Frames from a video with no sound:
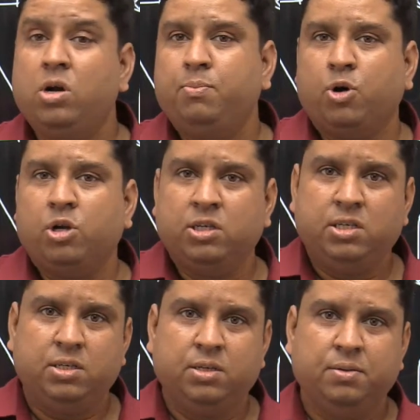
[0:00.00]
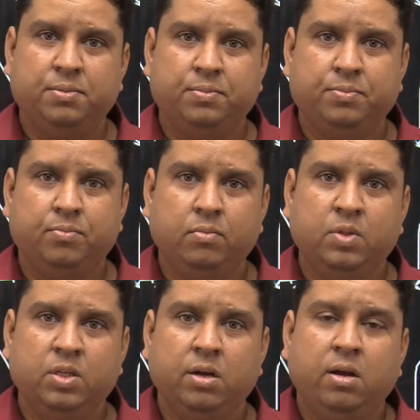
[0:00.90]
deposits,
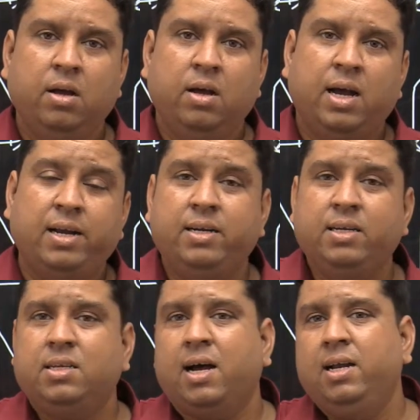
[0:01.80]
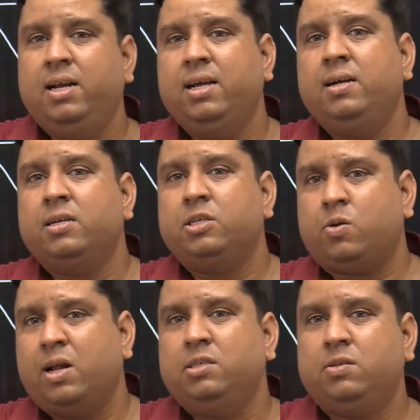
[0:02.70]
and it is highly an
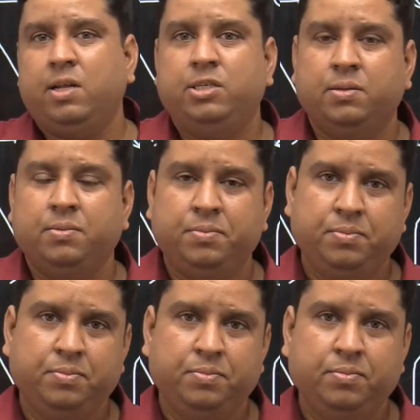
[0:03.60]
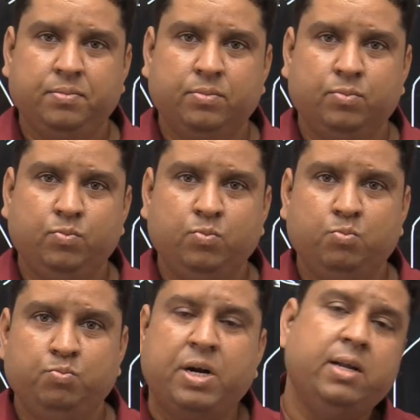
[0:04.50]
industrialized region,
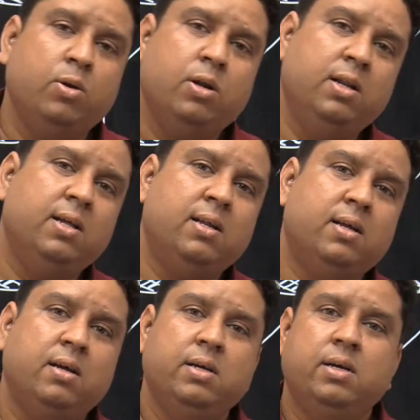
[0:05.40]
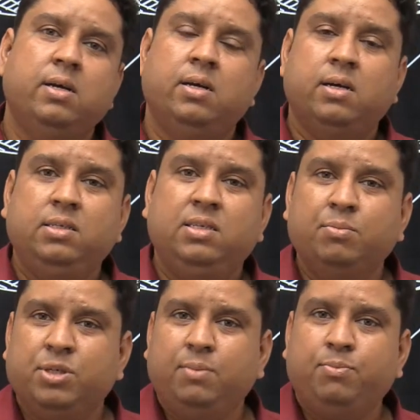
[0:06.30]
particularly the
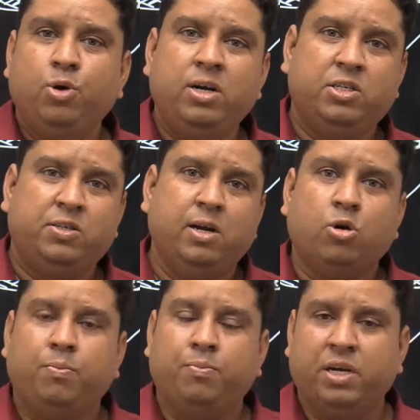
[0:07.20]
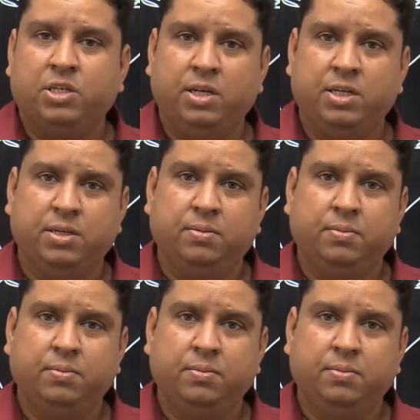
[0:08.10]
Jamshedpur Industrial Complex region.